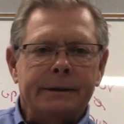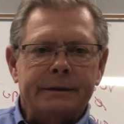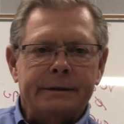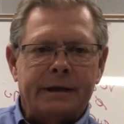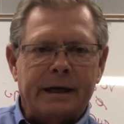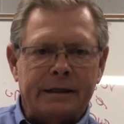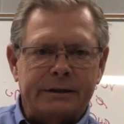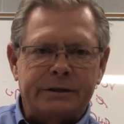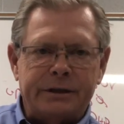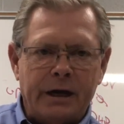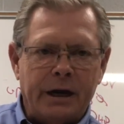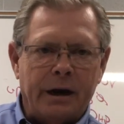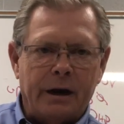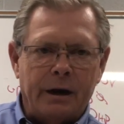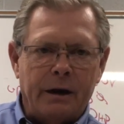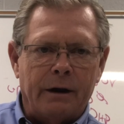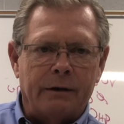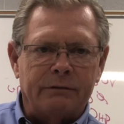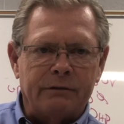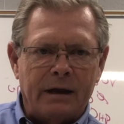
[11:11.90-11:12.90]
takes
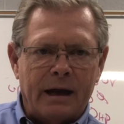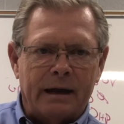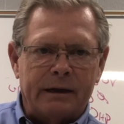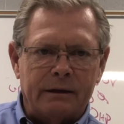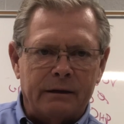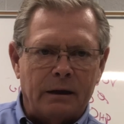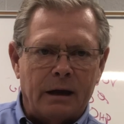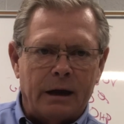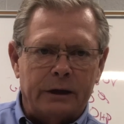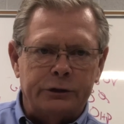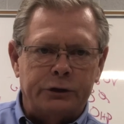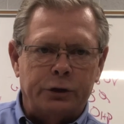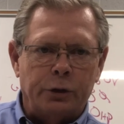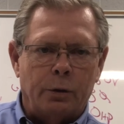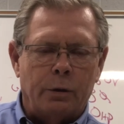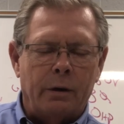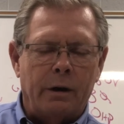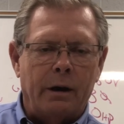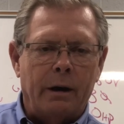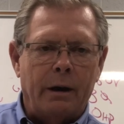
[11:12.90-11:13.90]
care of line-to-line
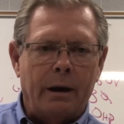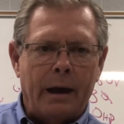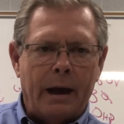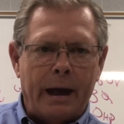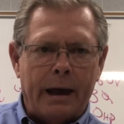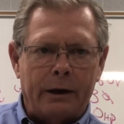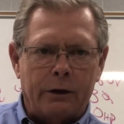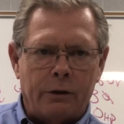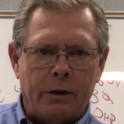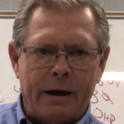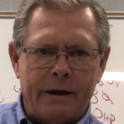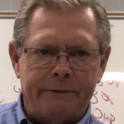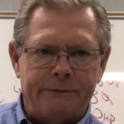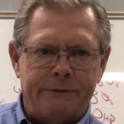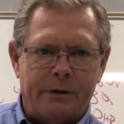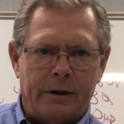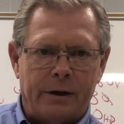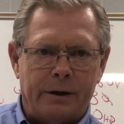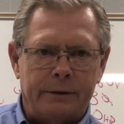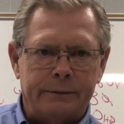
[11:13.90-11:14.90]
short and a ground
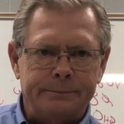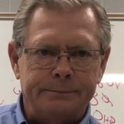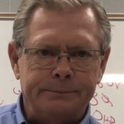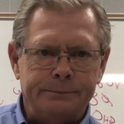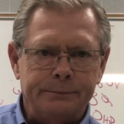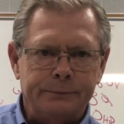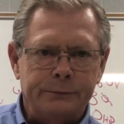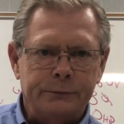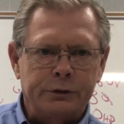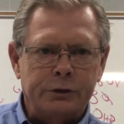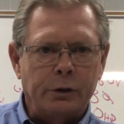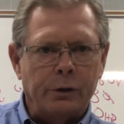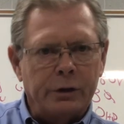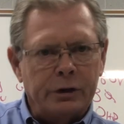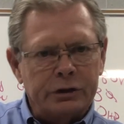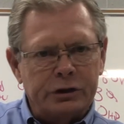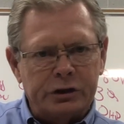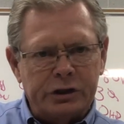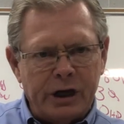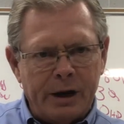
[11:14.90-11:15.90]
fault. So they're
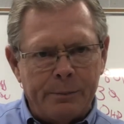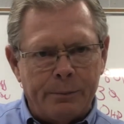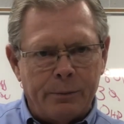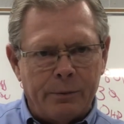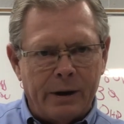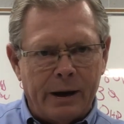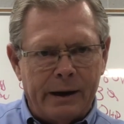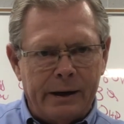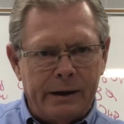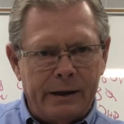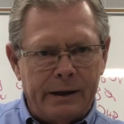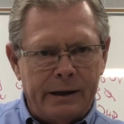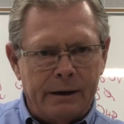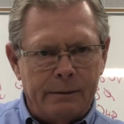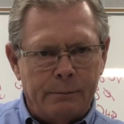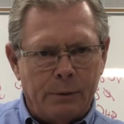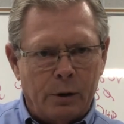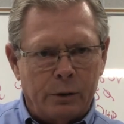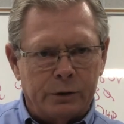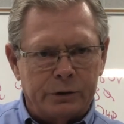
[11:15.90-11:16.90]
separated in a
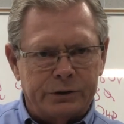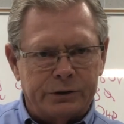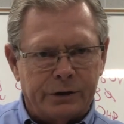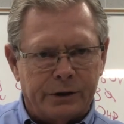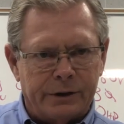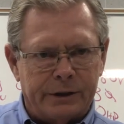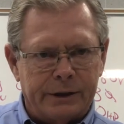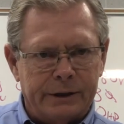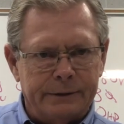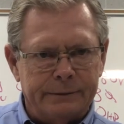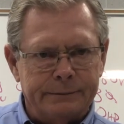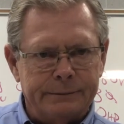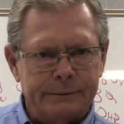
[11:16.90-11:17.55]
motor circuit.